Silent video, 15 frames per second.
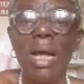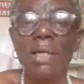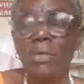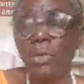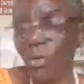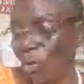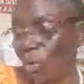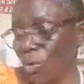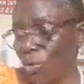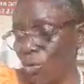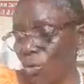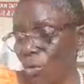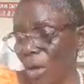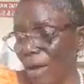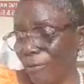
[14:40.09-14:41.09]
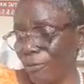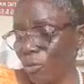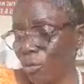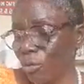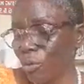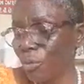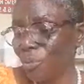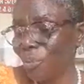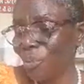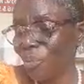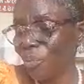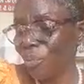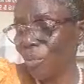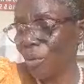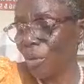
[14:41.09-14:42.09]
And so you have to
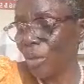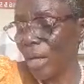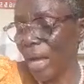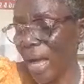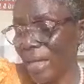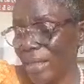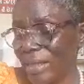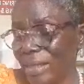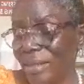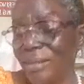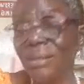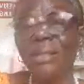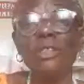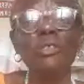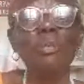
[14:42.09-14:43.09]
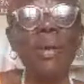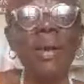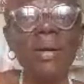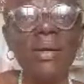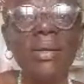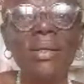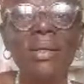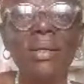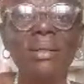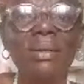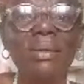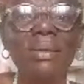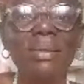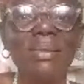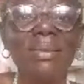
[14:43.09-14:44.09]
add it sparingly,
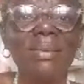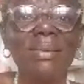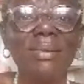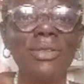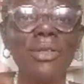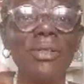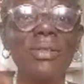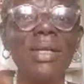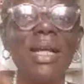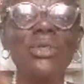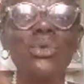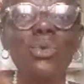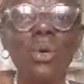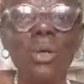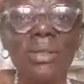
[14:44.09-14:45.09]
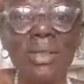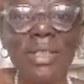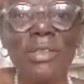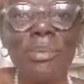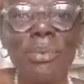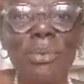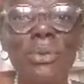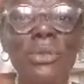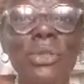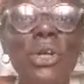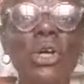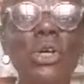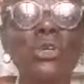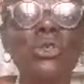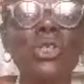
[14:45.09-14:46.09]
just like 2 or 3 spoons.
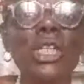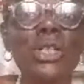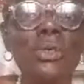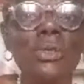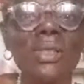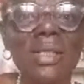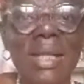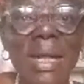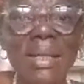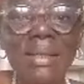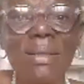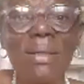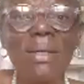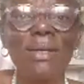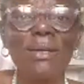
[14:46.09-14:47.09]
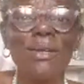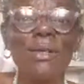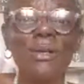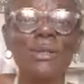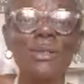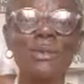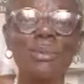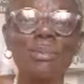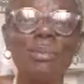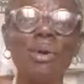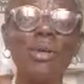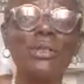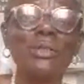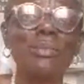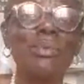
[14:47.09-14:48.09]
You need to start
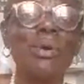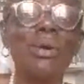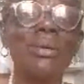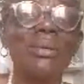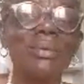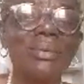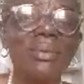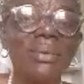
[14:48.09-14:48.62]
small.